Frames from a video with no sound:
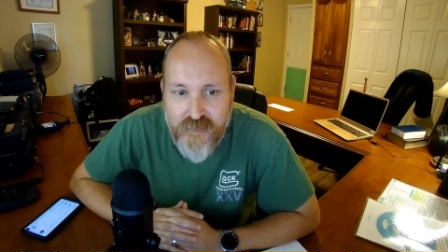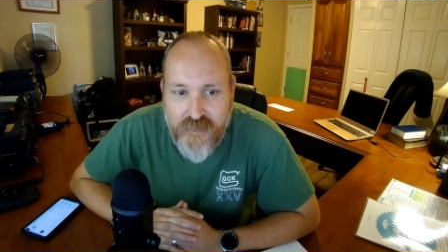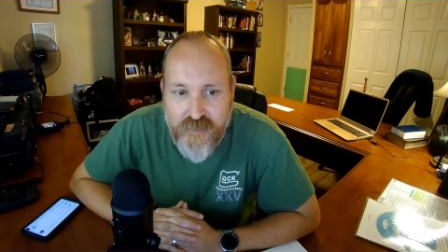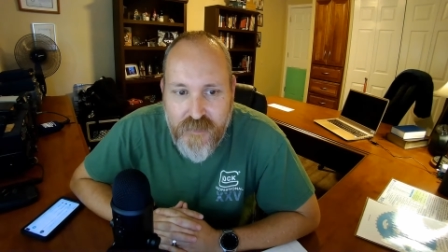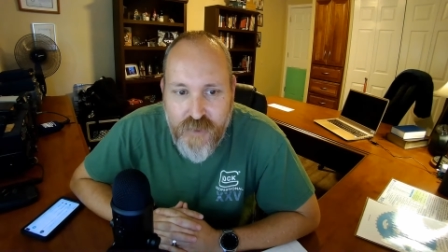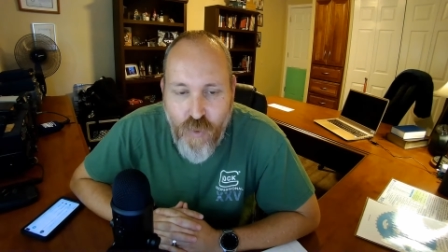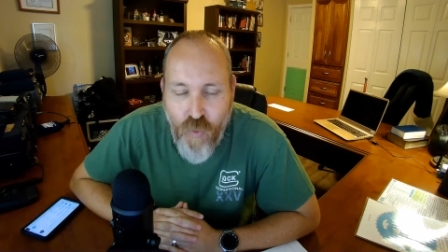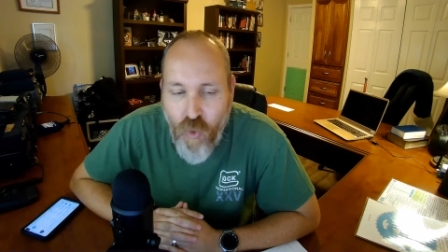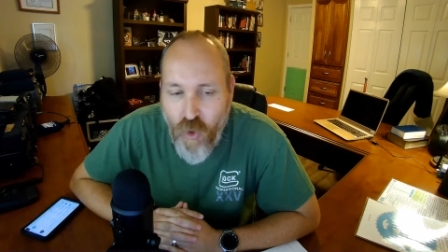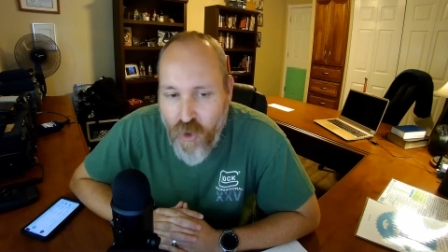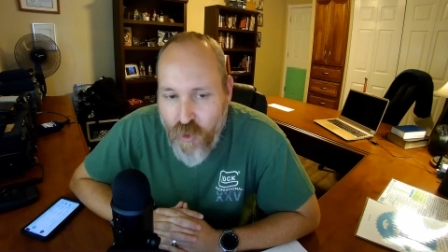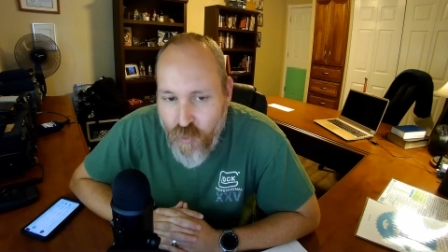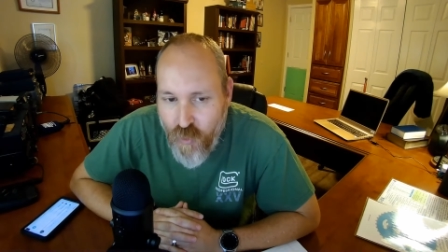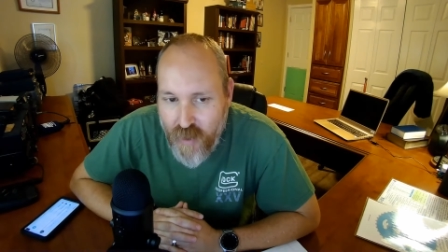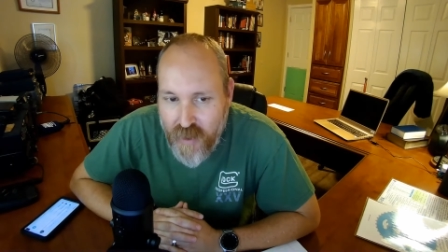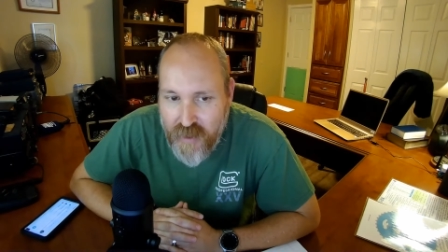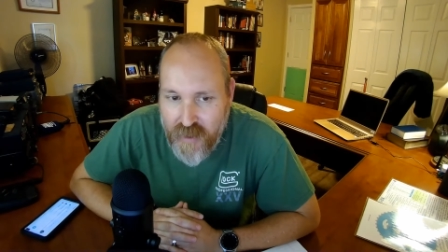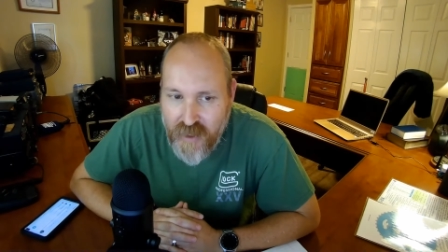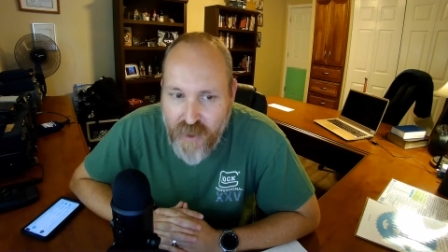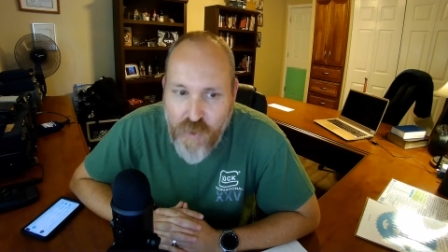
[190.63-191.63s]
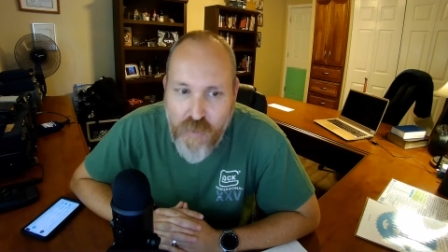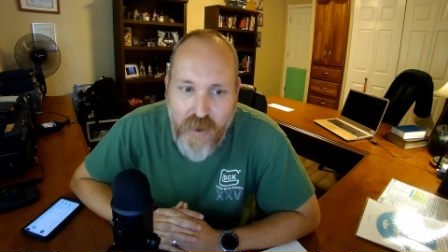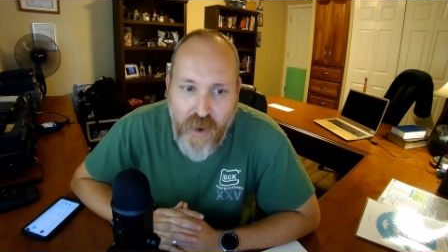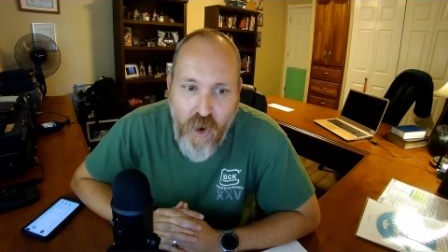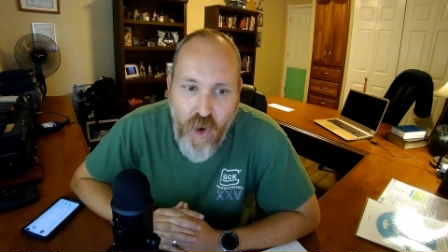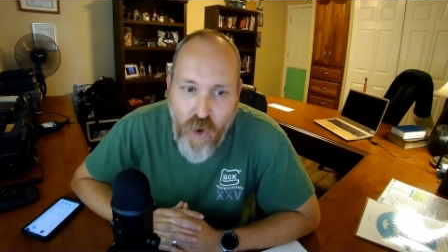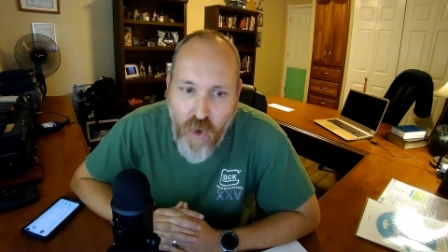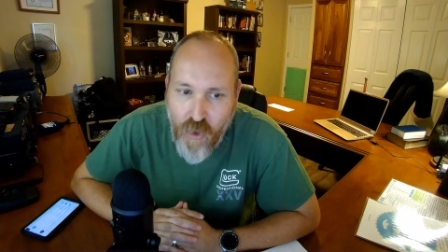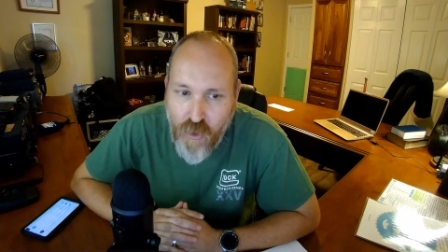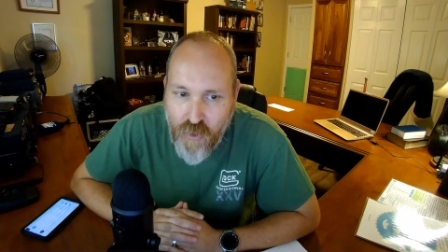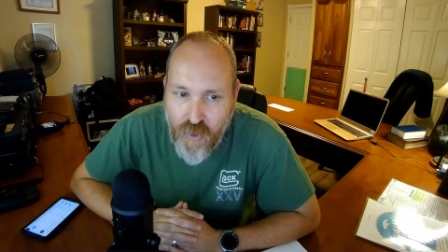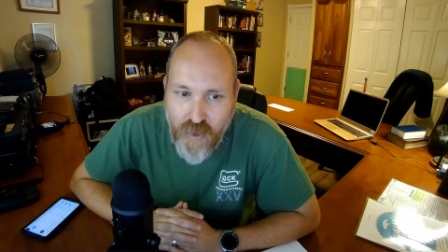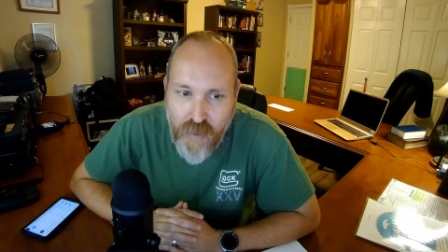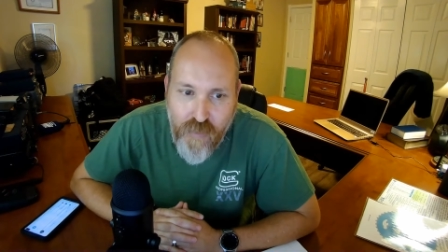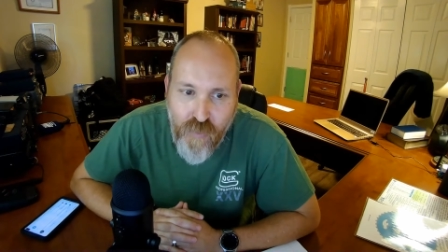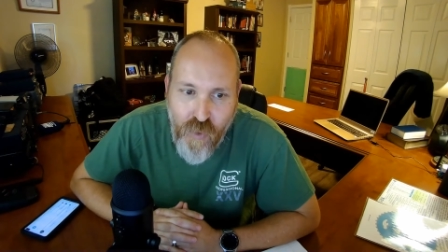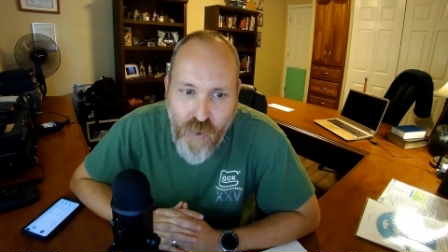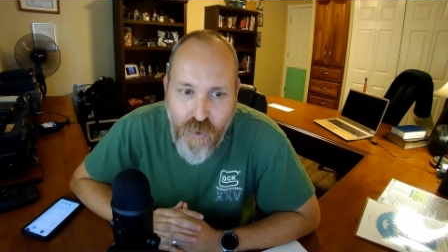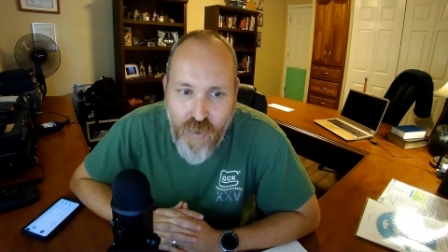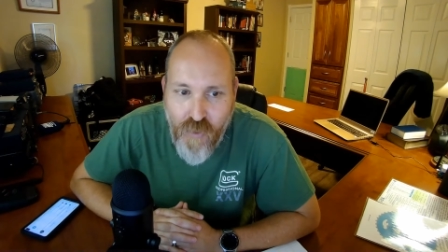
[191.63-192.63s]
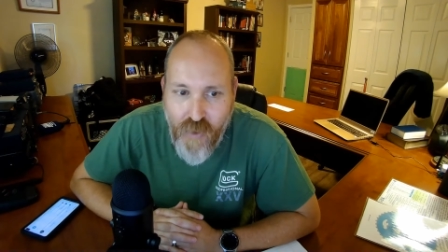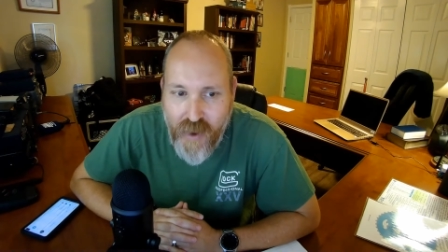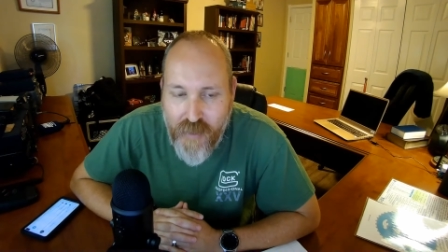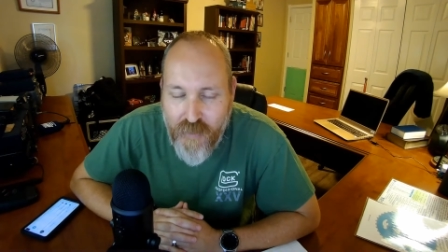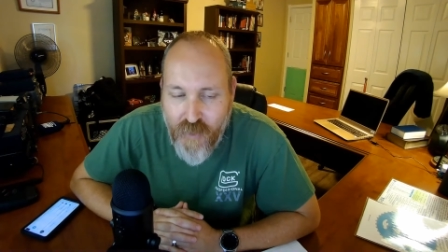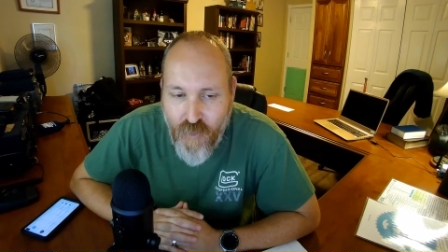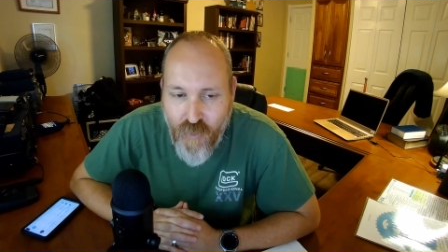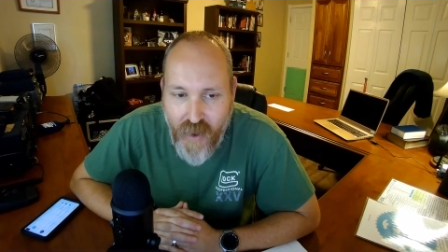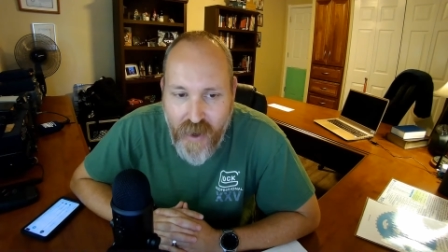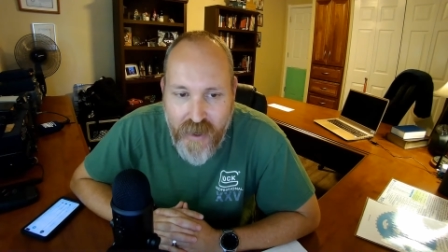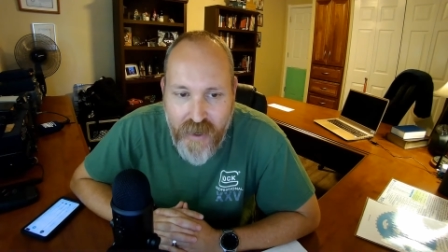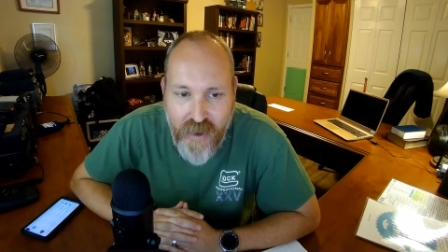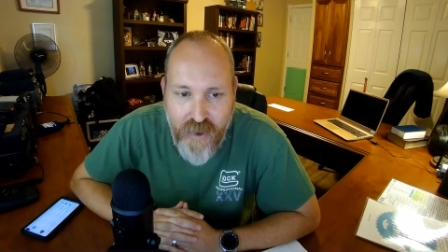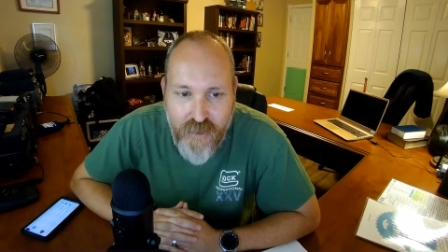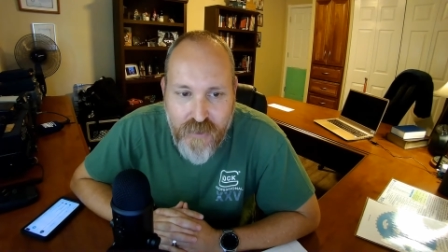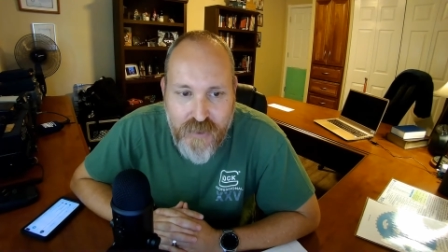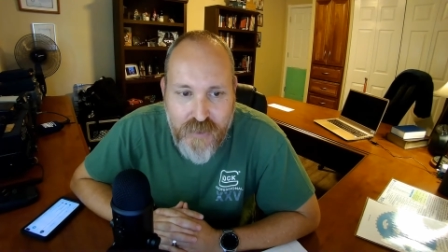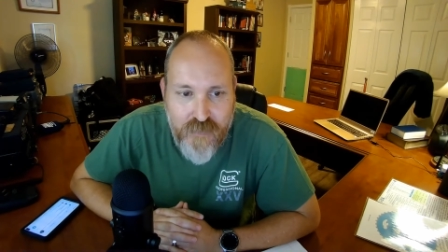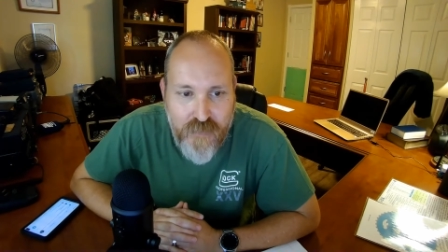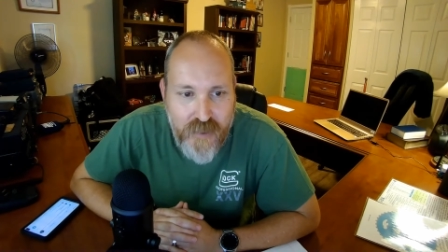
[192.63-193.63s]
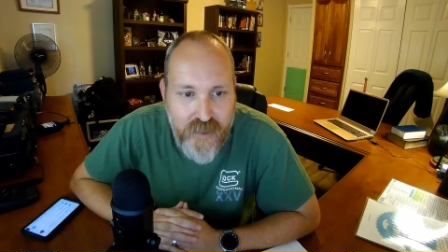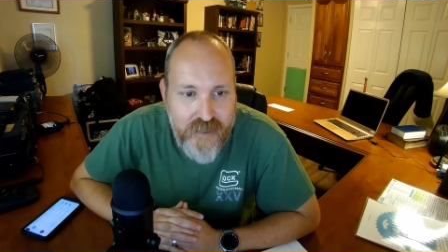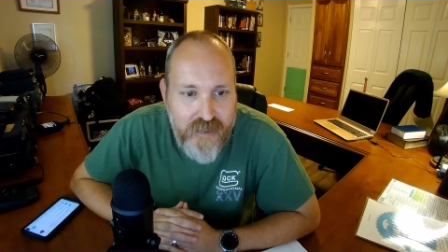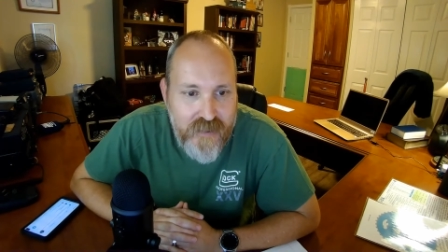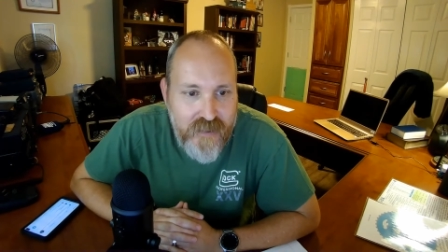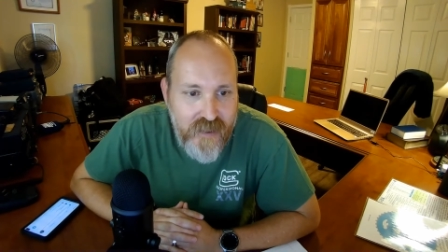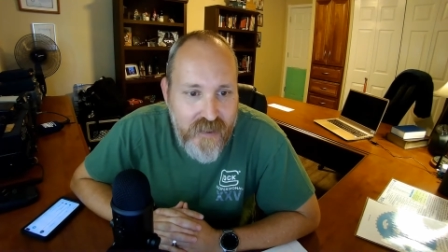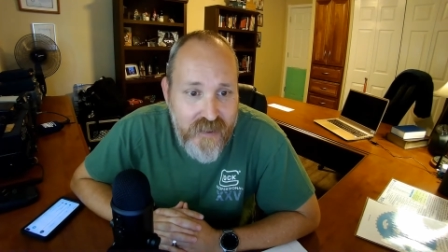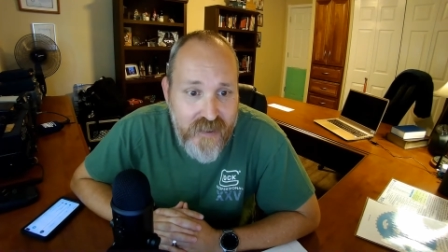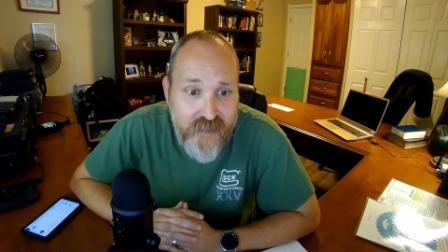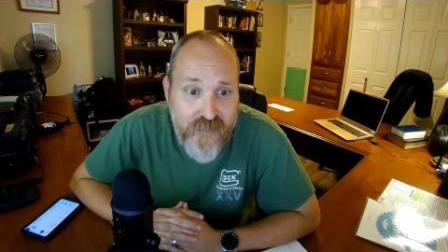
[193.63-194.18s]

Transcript: to work with, a little bit harder to program the radios, but uh,